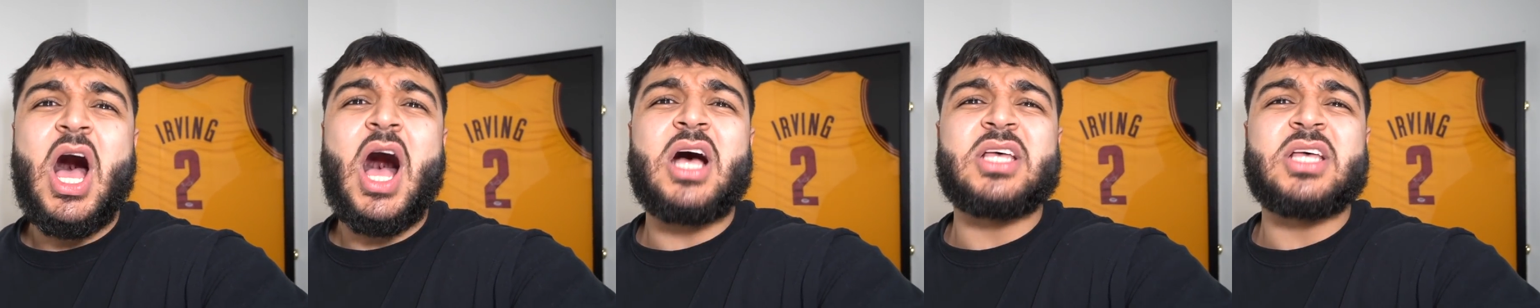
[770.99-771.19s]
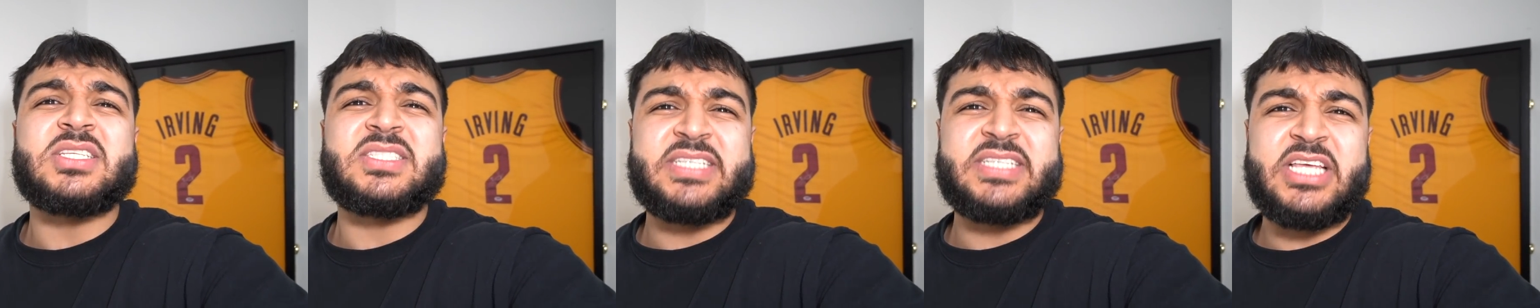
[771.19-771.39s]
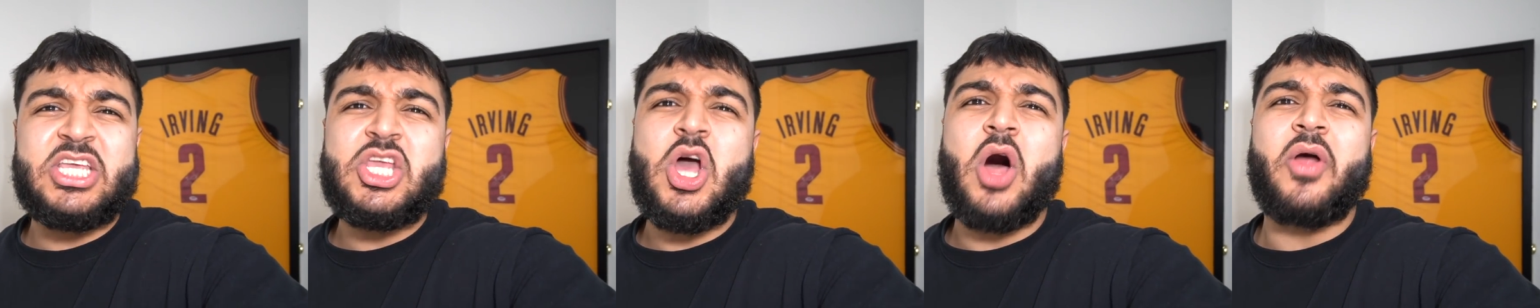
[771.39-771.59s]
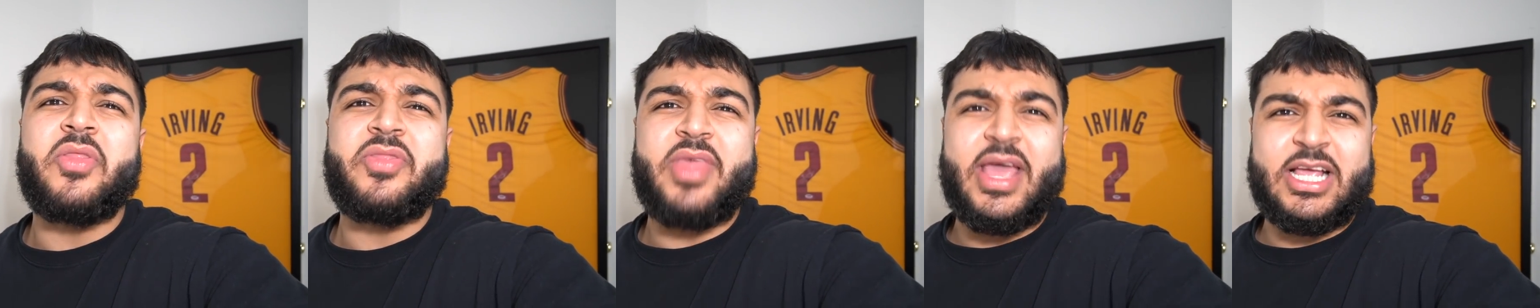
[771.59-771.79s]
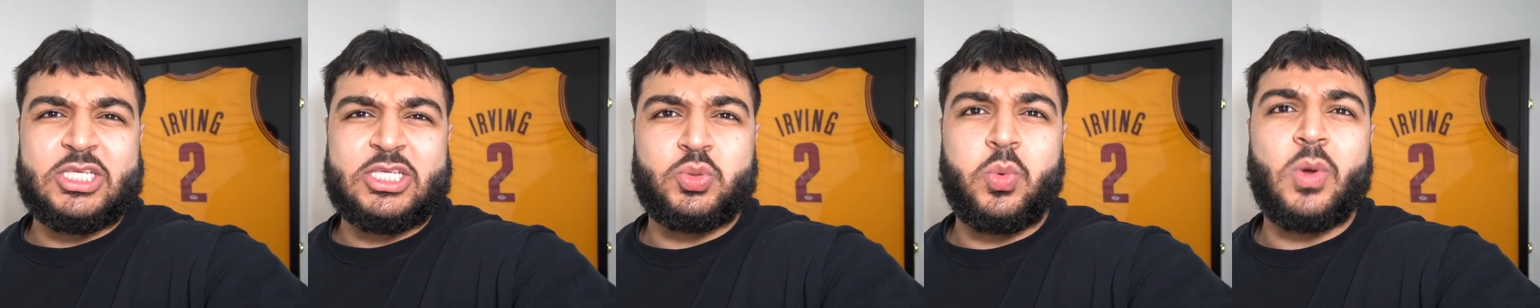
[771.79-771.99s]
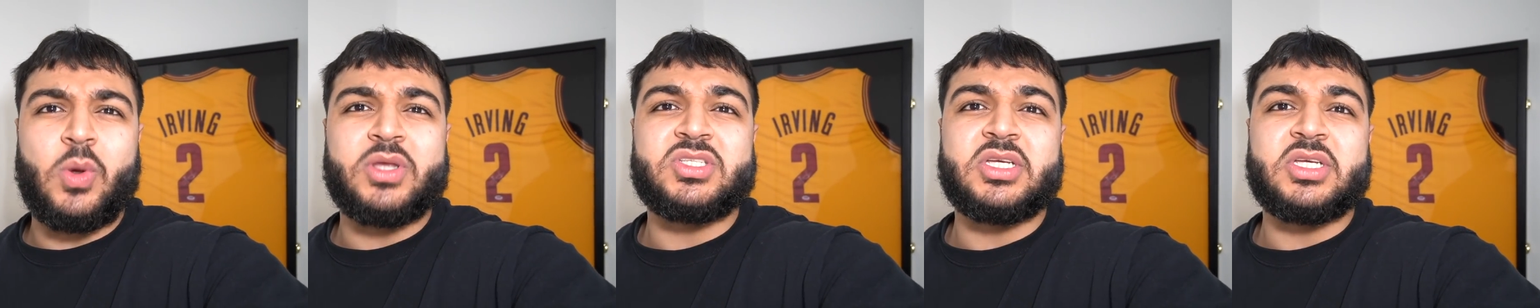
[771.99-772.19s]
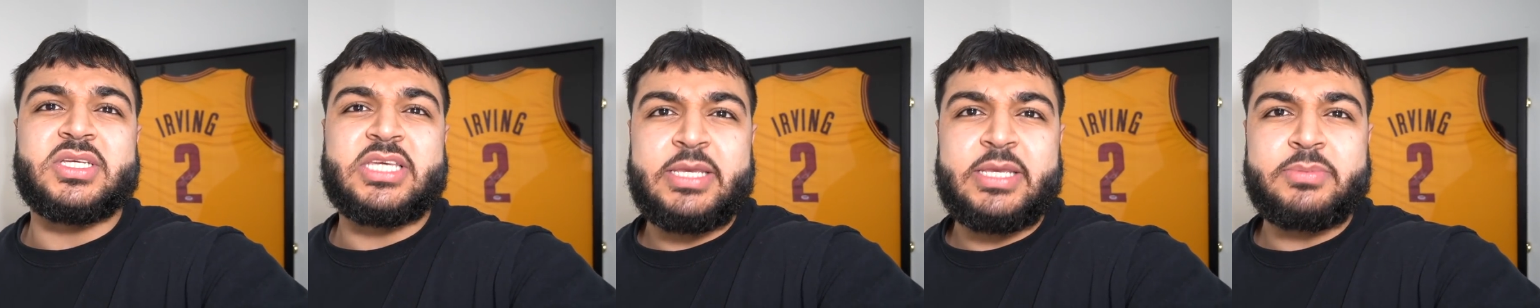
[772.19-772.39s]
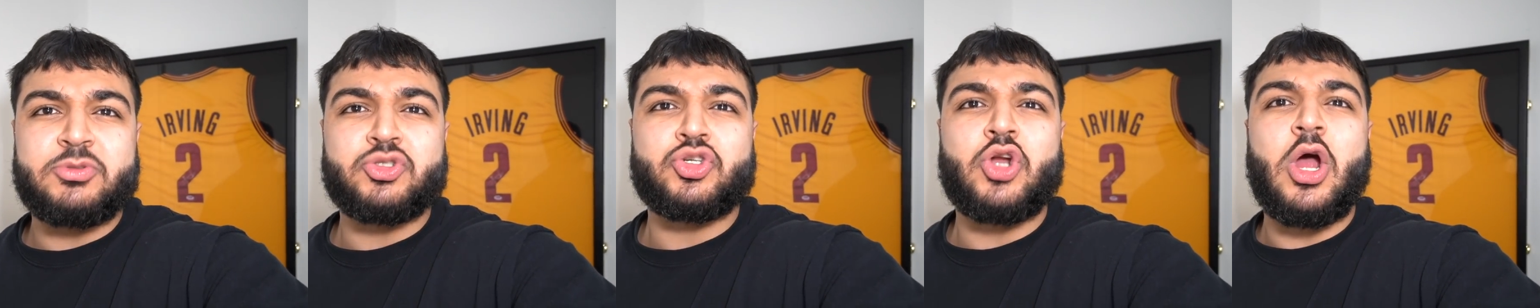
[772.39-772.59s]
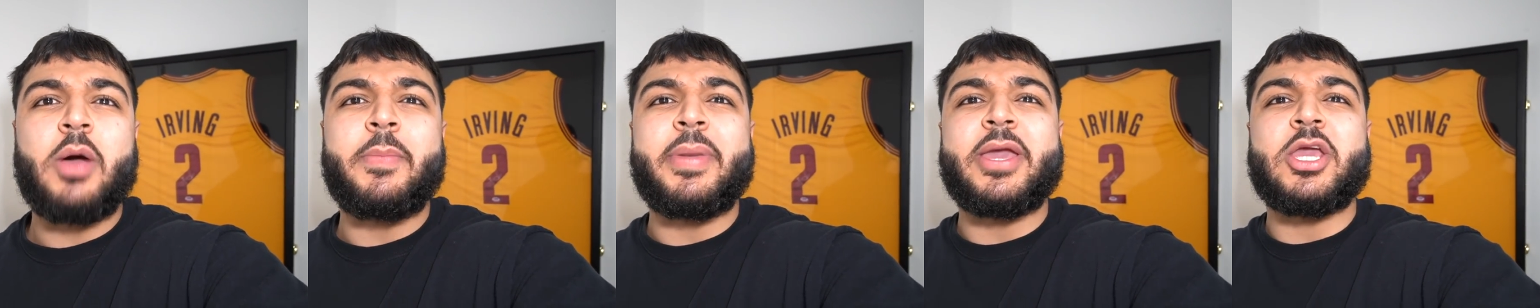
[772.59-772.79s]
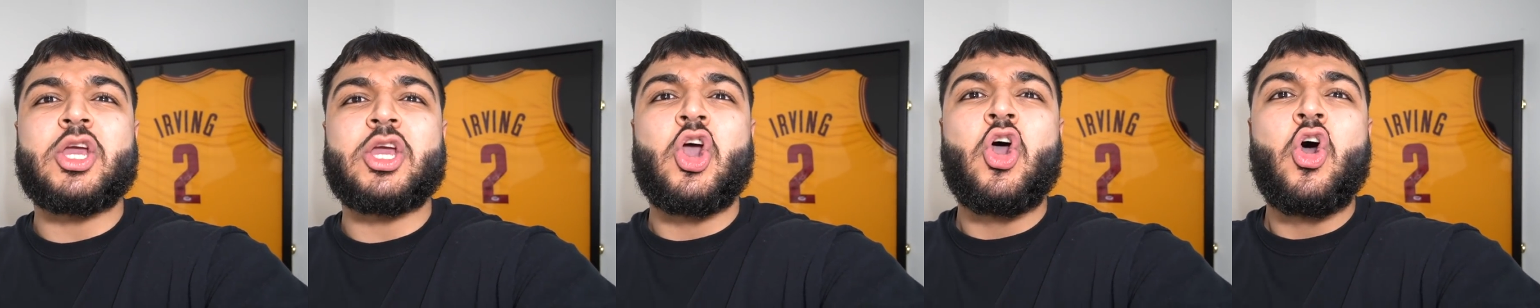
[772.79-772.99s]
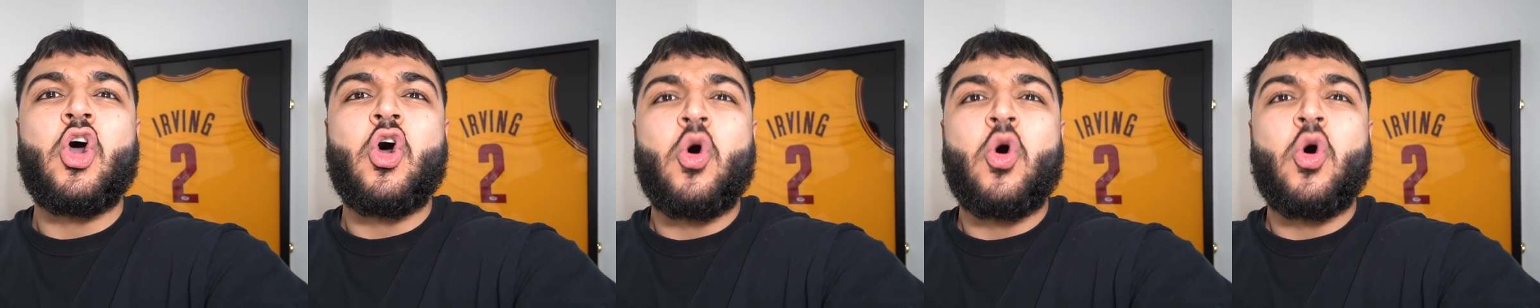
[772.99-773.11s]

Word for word: I'll see y'all next one. So keep scrubbing.